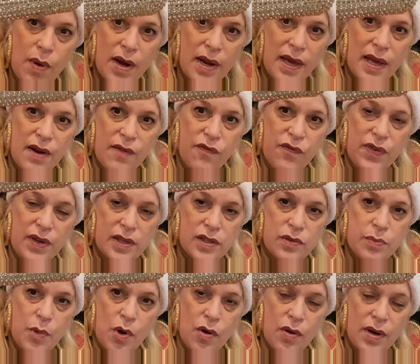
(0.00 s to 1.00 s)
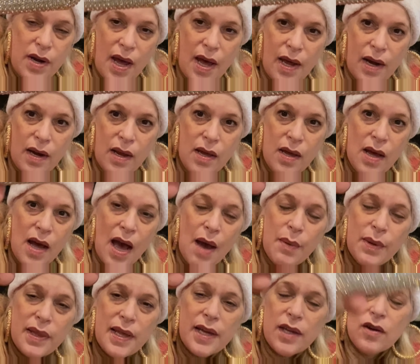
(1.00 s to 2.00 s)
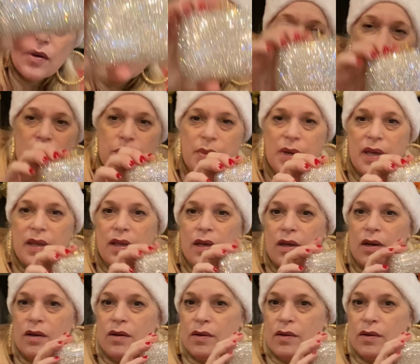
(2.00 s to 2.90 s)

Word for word: get it fixed from her or not. I would like you guys' opinion.